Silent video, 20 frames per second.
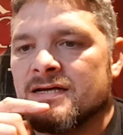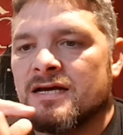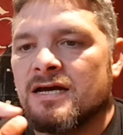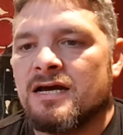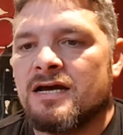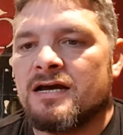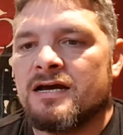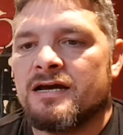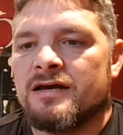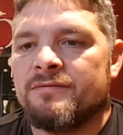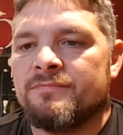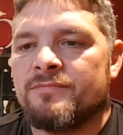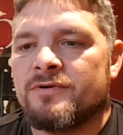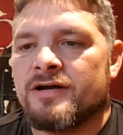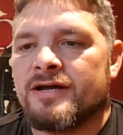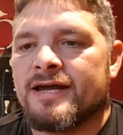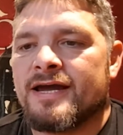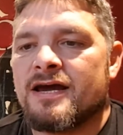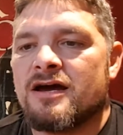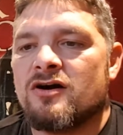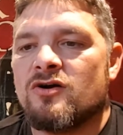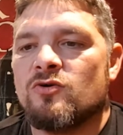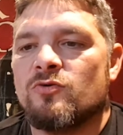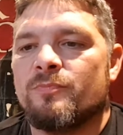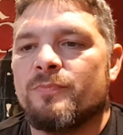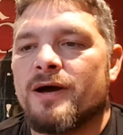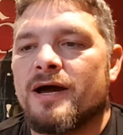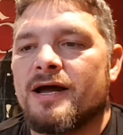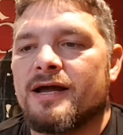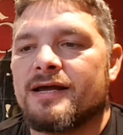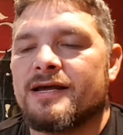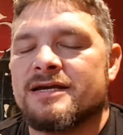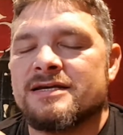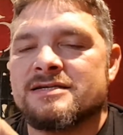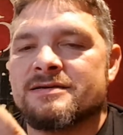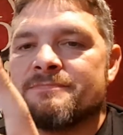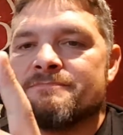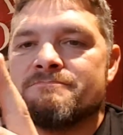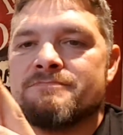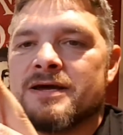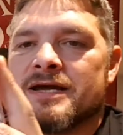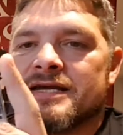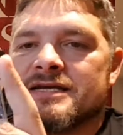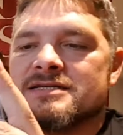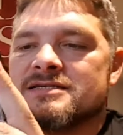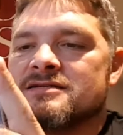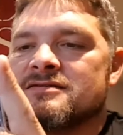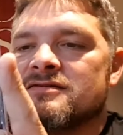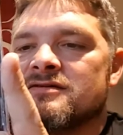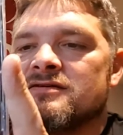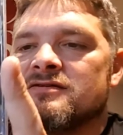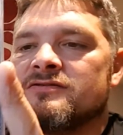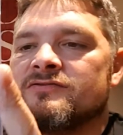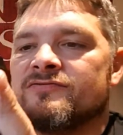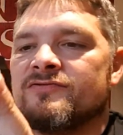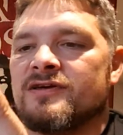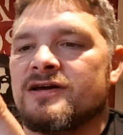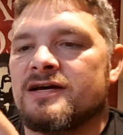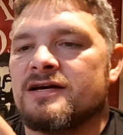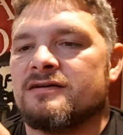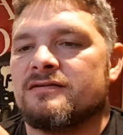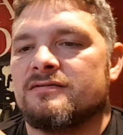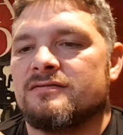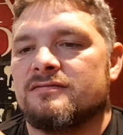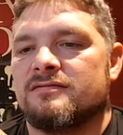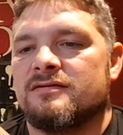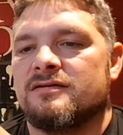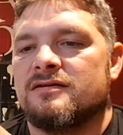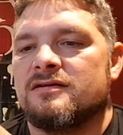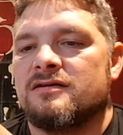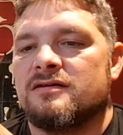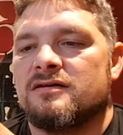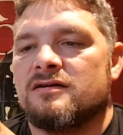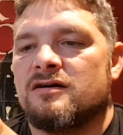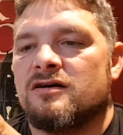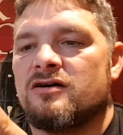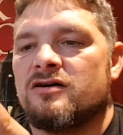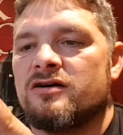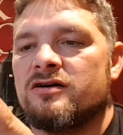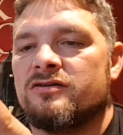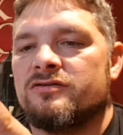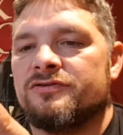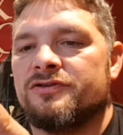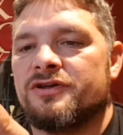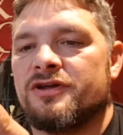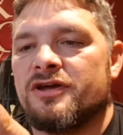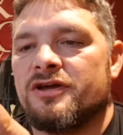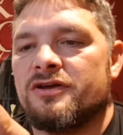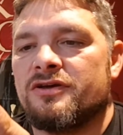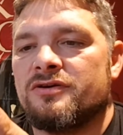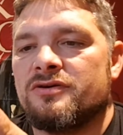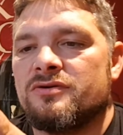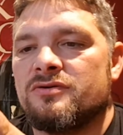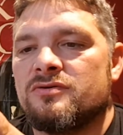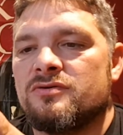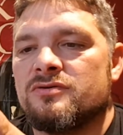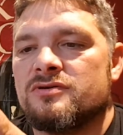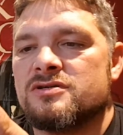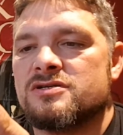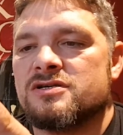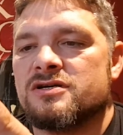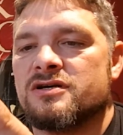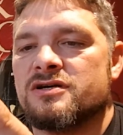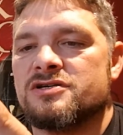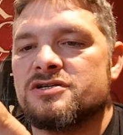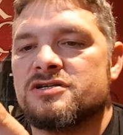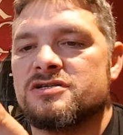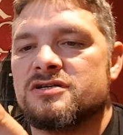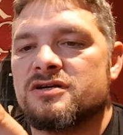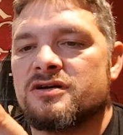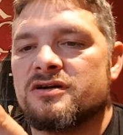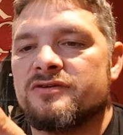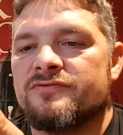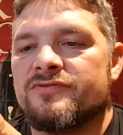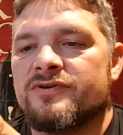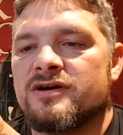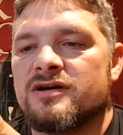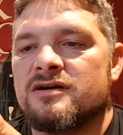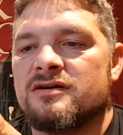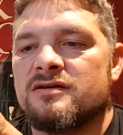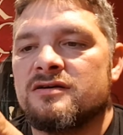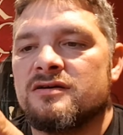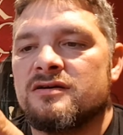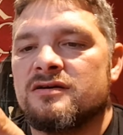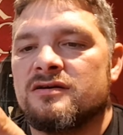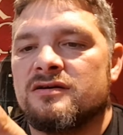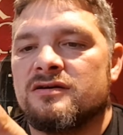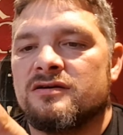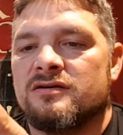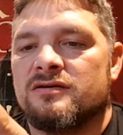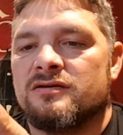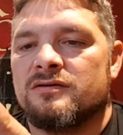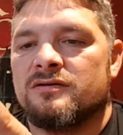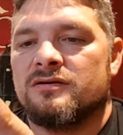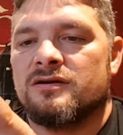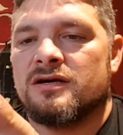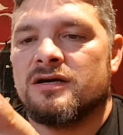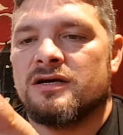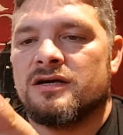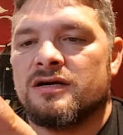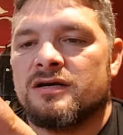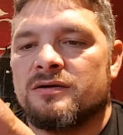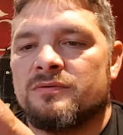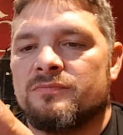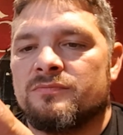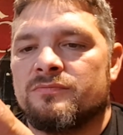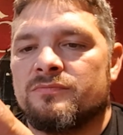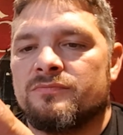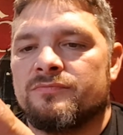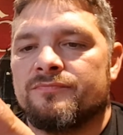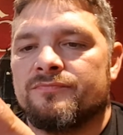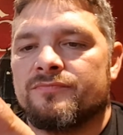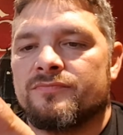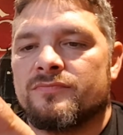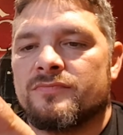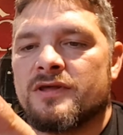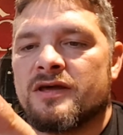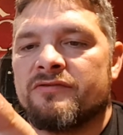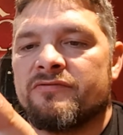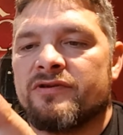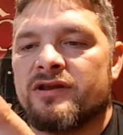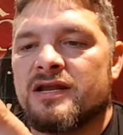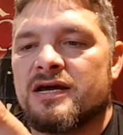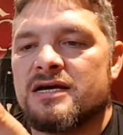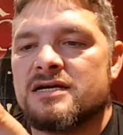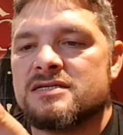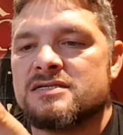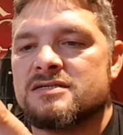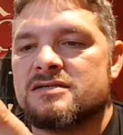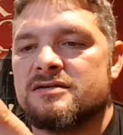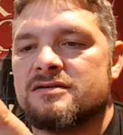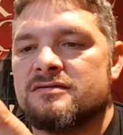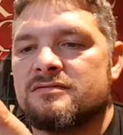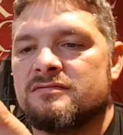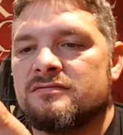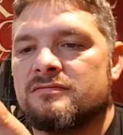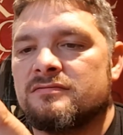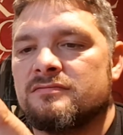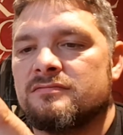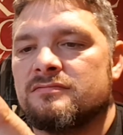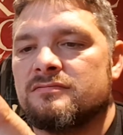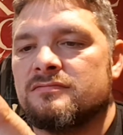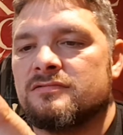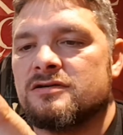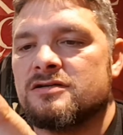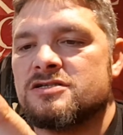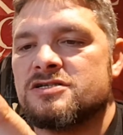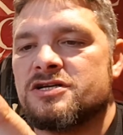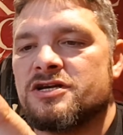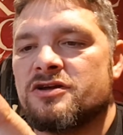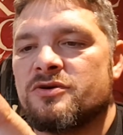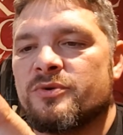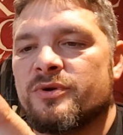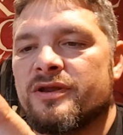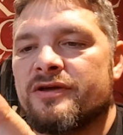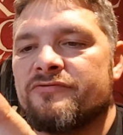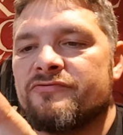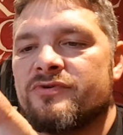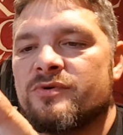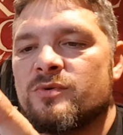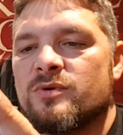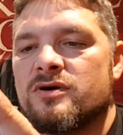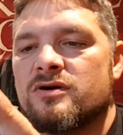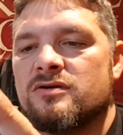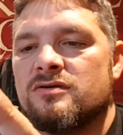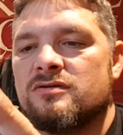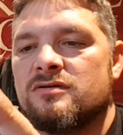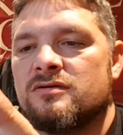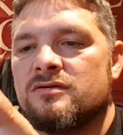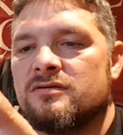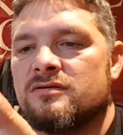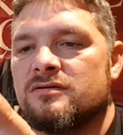Um, I Can't Hold Back is amazing. I love that. High on You, The Search is Over, um, Everlasting, I See You in Everyone.